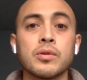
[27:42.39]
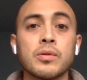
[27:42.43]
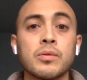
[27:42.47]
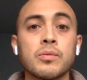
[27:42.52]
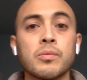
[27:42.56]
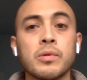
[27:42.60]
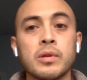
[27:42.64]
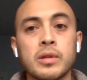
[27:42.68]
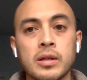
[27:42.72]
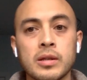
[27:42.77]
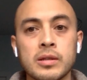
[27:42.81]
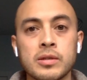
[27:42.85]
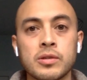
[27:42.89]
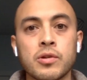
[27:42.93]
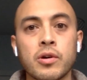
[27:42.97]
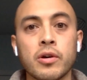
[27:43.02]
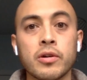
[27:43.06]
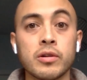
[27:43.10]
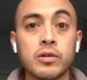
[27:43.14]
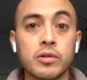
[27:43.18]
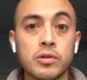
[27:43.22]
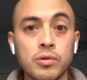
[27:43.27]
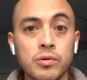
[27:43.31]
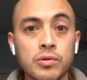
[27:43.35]
And so
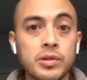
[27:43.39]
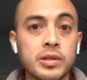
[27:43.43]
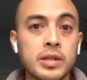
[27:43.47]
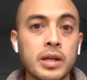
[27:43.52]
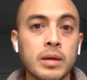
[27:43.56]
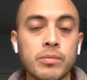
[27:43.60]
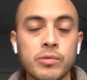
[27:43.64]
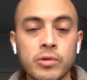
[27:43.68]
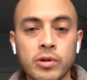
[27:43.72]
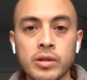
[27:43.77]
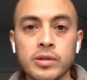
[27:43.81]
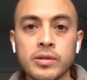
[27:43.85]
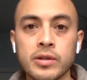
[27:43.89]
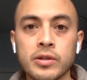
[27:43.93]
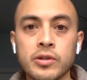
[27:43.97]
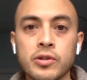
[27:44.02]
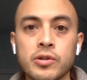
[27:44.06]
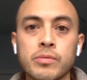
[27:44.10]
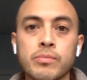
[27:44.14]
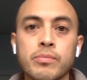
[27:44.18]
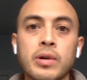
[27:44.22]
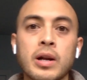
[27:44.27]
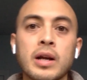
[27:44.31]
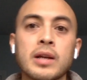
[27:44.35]
it's called a two-step
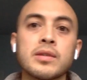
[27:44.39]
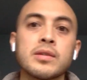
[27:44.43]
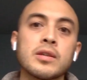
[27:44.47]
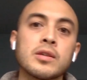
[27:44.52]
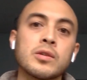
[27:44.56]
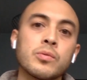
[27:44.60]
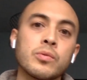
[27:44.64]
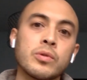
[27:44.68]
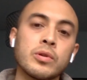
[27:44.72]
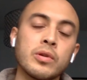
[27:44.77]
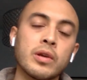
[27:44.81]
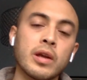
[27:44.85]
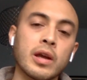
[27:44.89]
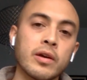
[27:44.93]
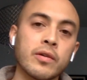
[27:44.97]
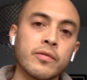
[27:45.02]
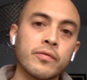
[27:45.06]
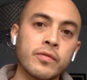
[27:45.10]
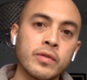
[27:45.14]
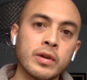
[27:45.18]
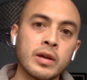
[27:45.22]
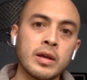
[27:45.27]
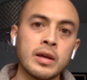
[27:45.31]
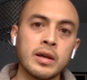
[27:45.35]
translation process
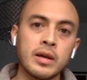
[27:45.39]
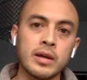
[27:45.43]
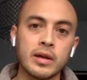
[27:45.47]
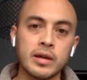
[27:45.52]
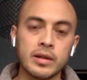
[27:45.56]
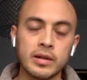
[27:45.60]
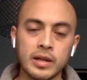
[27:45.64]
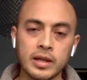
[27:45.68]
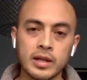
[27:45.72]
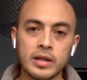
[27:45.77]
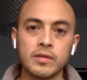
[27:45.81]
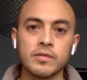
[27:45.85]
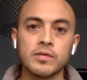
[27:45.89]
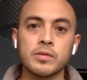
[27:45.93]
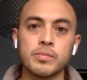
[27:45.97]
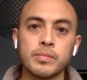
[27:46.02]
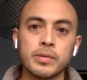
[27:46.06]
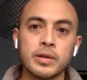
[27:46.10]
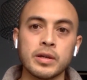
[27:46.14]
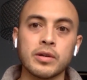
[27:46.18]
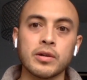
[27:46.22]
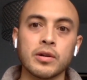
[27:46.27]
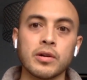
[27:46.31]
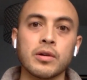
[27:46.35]
when you have a
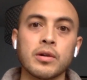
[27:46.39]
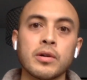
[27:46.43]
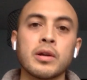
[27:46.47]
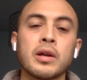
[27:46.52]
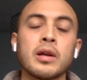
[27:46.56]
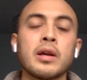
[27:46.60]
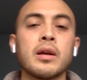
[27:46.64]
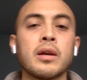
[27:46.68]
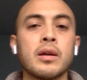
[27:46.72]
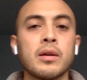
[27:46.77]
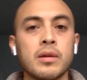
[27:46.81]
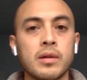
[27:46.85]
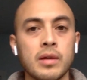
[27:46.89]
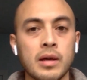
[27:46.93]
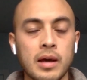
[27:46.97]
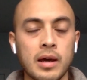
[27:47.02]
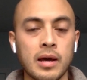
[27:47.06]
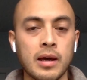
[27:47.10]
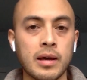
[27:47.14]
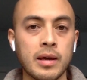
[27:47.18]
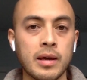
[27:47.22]
native speaker